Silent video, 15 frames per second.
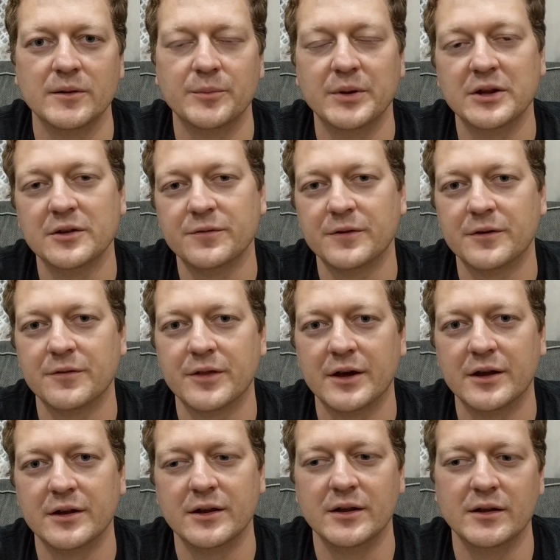The benefit of
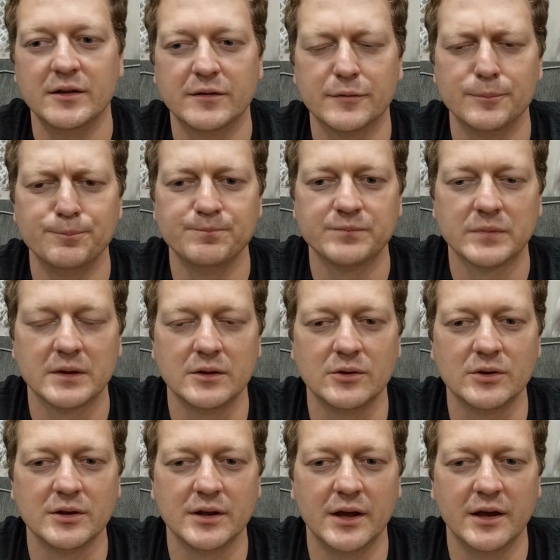that is
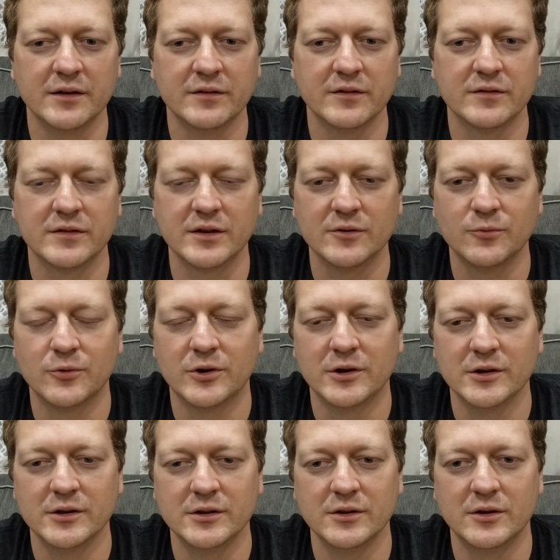you can access that
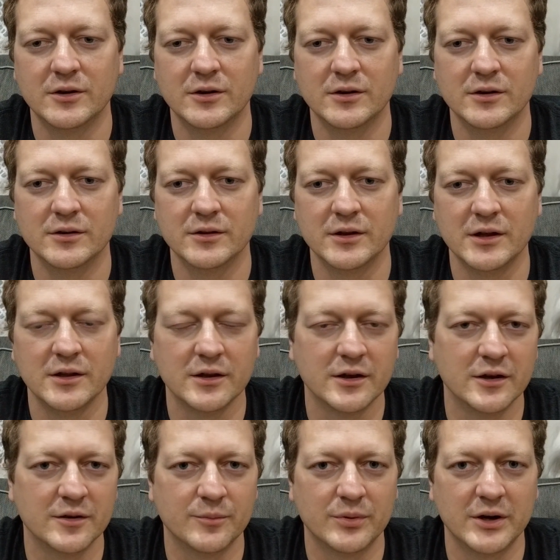wallet on any
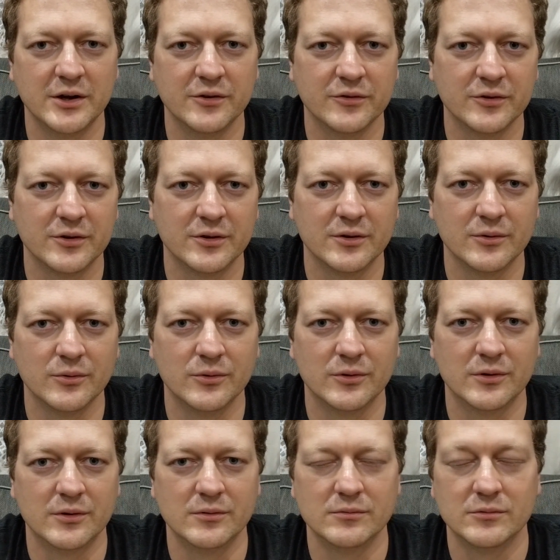kind of browser,
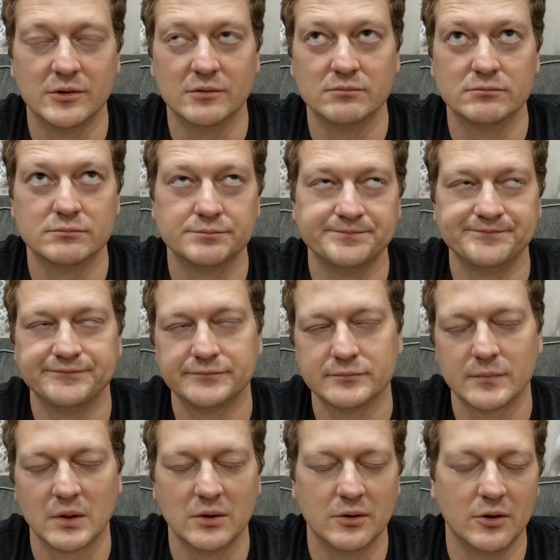or, well,
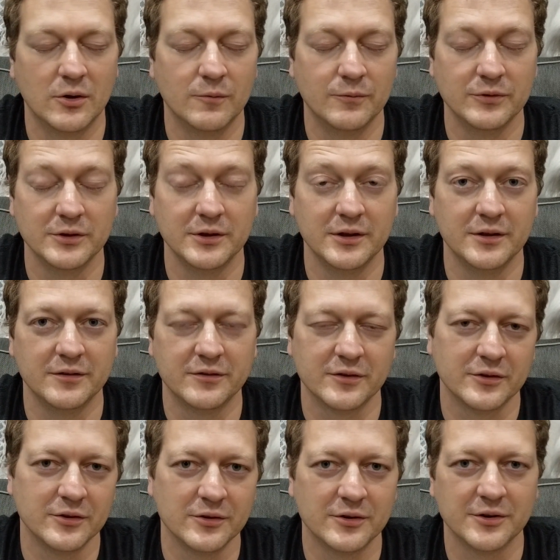hopefully a
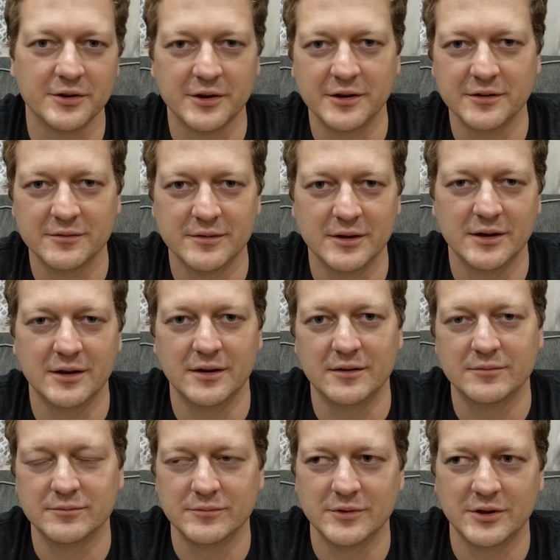secure, not
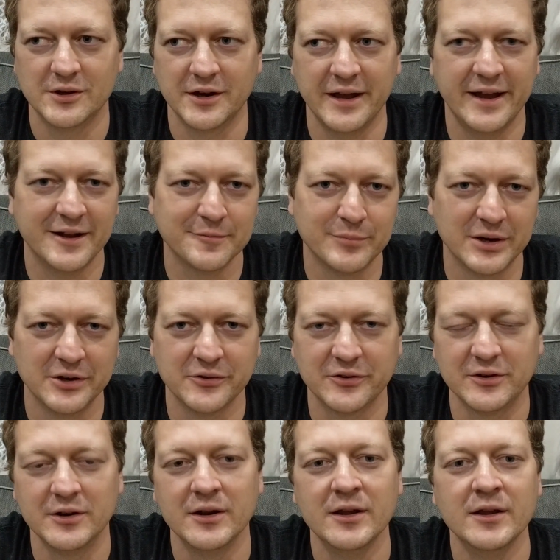a hacked
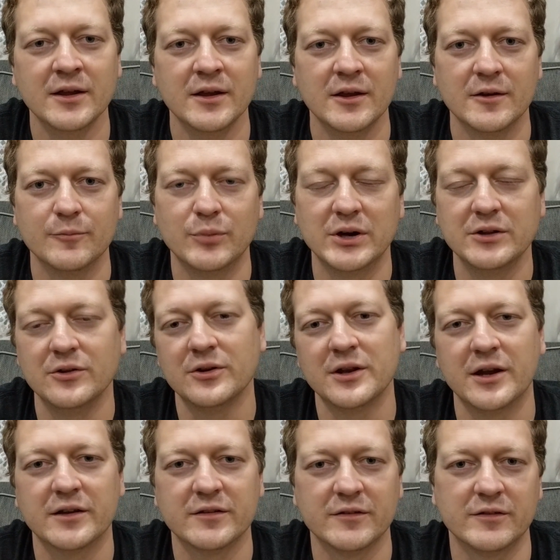browser. But you
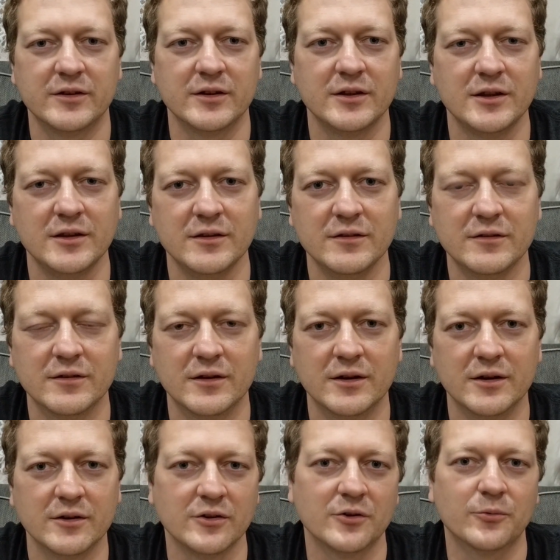can access the keys,
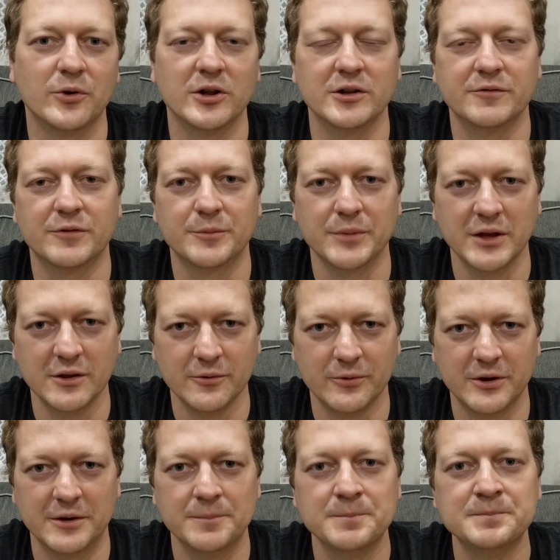your wallet, from
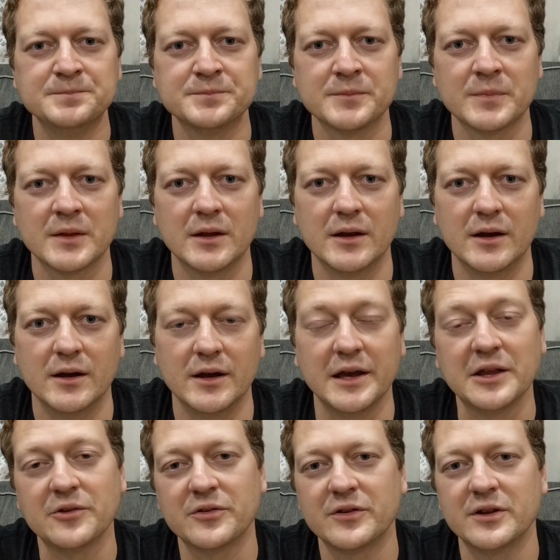anywhere.
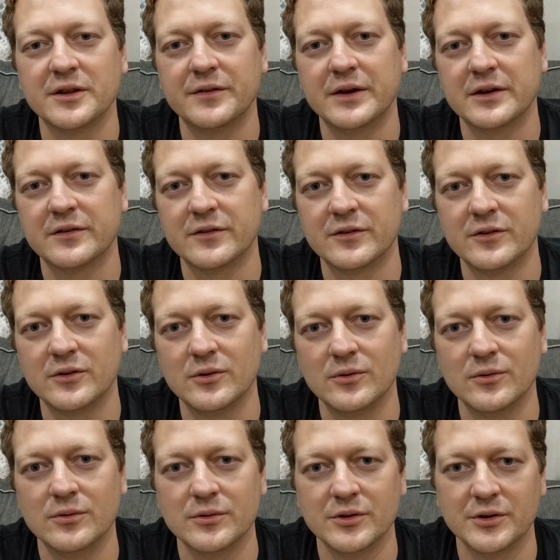And you still have access
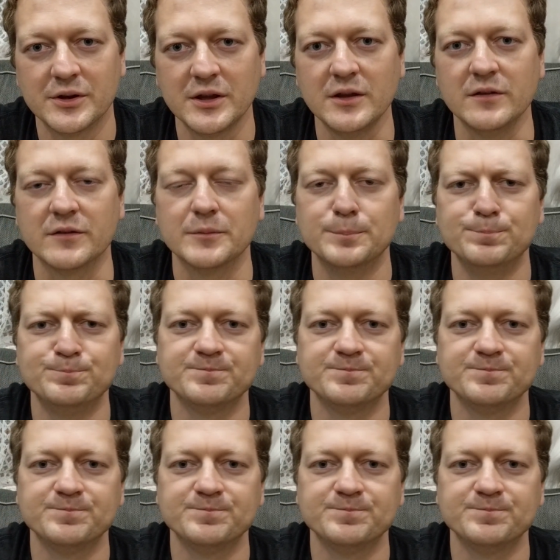to your keys.